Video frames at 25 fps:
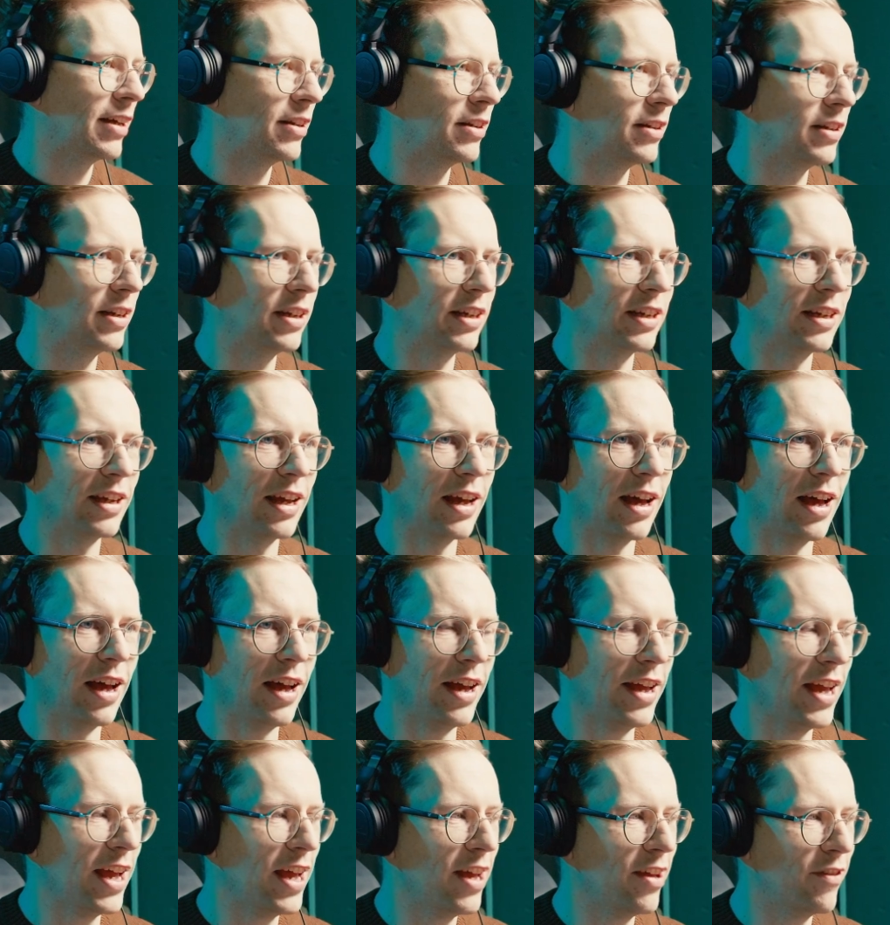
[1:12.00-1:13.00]
And
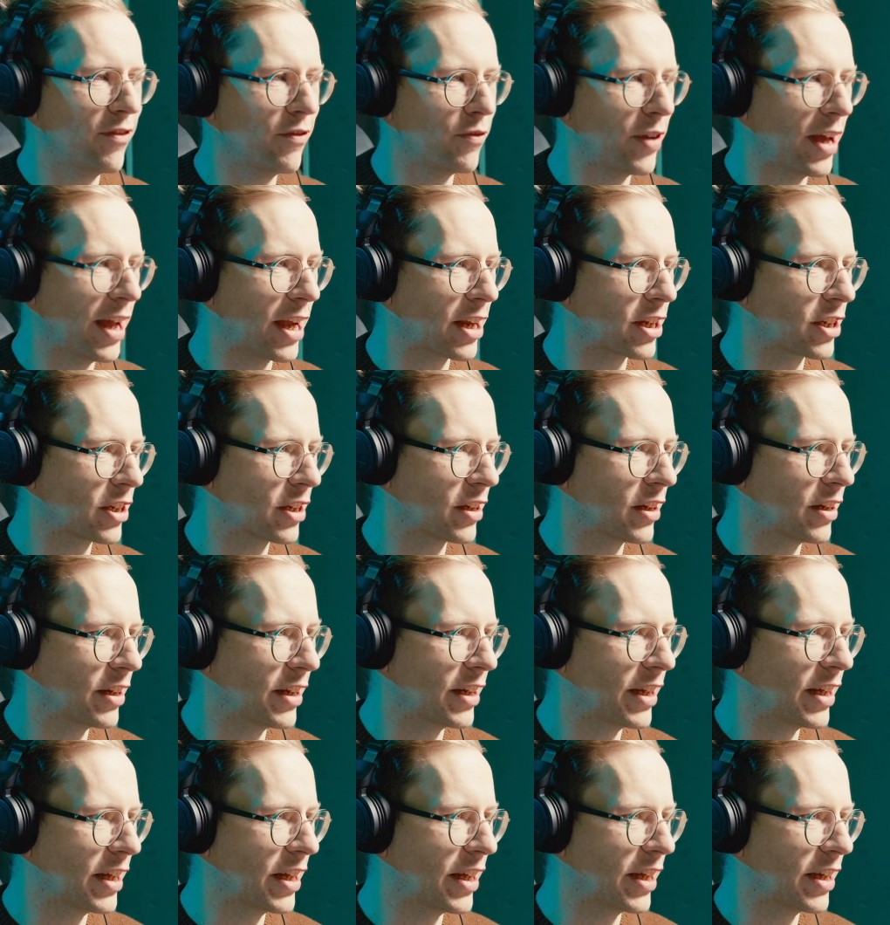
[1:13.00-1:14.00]
I have
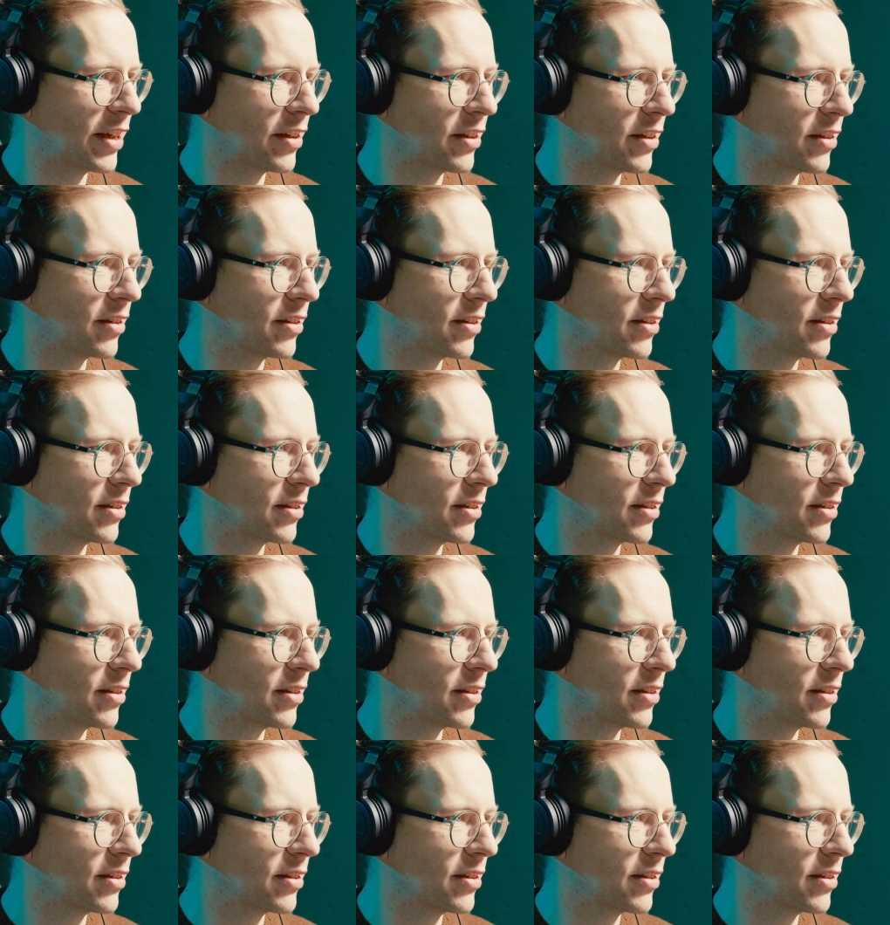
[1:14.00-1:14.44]
actually